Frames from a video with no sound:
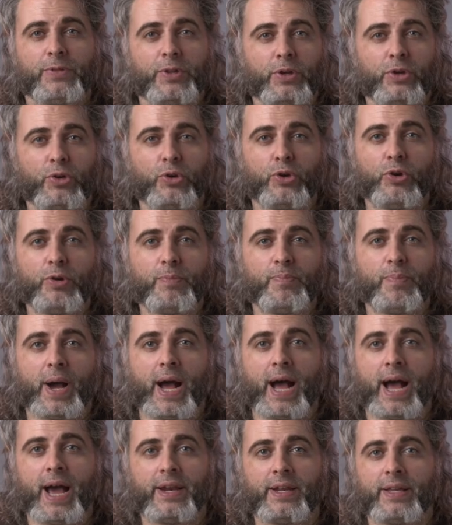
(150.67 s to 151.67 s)
The good
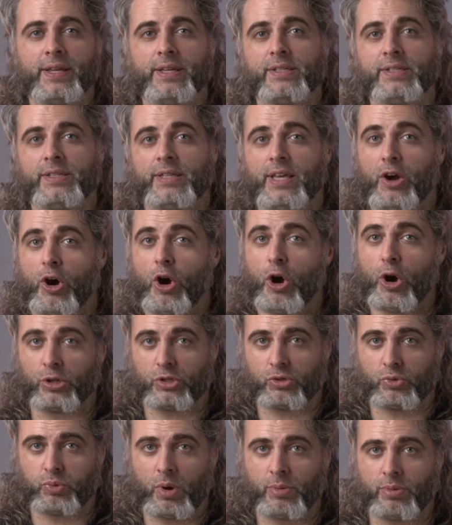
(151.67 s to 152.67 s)
part is they're
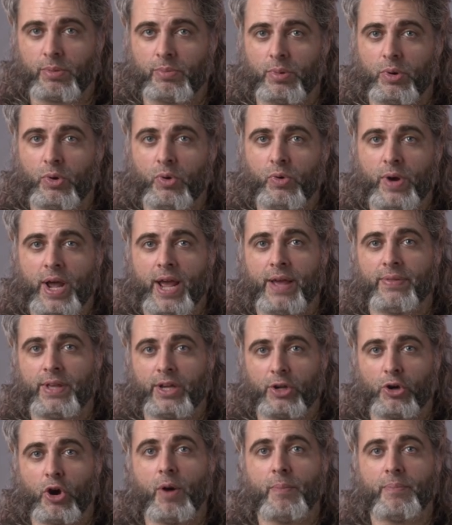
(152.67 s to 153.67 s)
hot swappable and
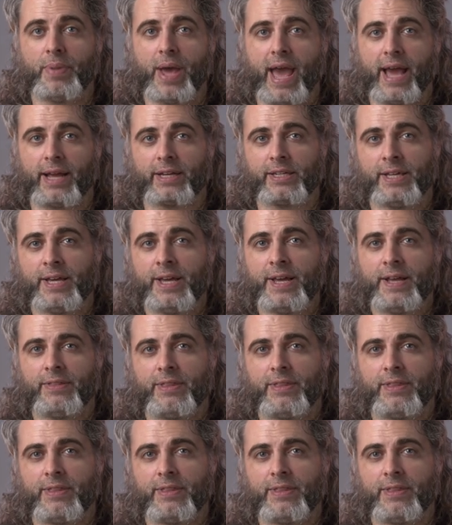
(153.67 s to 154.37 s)
they're compact.